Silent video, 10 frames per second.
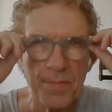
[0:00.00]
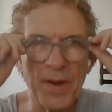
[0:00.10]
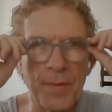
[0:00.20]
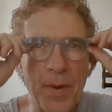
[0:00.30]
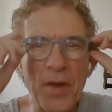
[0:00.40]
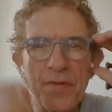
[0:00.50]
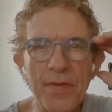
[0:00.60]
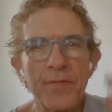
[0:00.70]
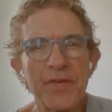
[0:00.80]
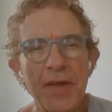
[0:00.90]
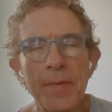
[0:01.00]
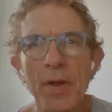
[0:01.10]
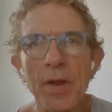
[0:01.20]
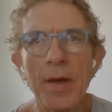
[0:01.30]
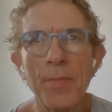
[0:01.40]
Bit of both. For example,
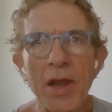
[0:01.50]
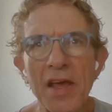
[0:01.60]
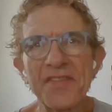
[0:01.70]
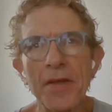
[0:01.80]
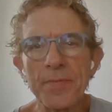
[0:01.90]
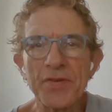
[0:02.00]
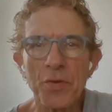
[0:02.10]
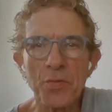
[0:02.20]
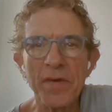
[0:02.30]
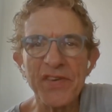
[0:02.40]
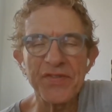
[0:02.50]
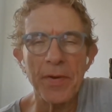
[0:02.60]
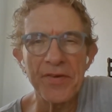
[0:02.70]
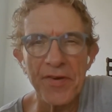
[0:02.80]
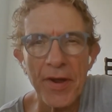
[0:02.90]
my last album is called Rivers
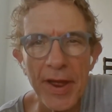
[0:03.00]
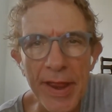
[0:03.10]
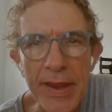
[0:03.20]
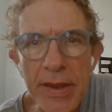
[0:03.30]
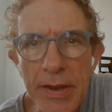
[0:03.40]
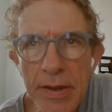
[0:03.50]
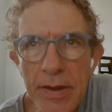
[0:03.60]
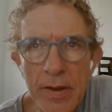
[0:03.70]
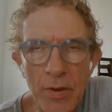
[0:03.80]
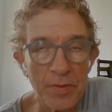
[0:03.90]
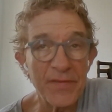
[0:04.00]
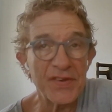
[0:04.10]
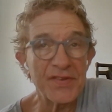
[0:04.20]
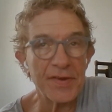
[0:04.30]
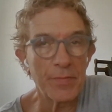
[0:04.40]
Run Dry, or
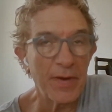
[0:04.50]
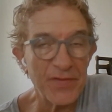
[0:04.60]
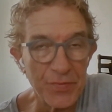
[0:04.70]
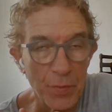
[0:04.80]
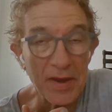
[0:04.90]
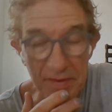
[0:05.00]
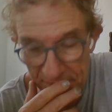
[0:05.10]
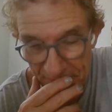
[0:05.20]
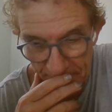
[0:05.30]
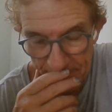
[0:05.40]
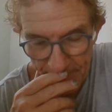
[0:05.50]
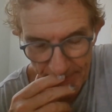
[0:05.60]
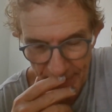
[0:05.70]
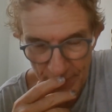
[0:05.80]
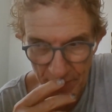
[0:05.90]
Rivers Runs.
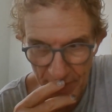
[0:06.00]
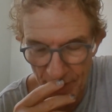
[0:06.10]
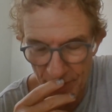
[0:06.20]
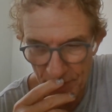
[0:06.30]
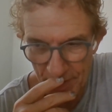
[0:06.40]
No.